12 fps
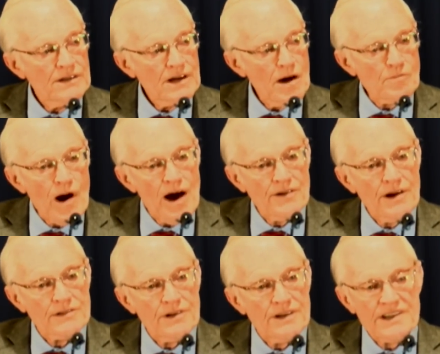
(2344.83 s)
a
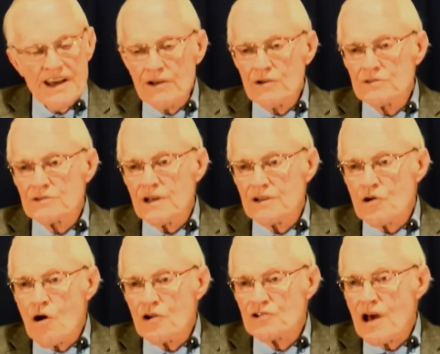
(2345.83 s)
product that killed and
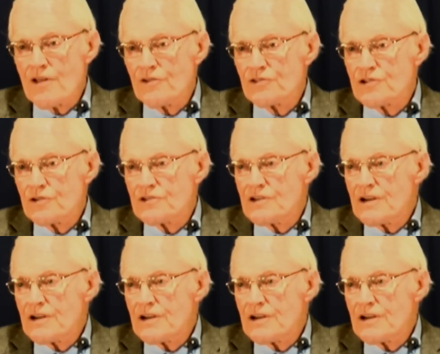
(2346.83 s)
caused others to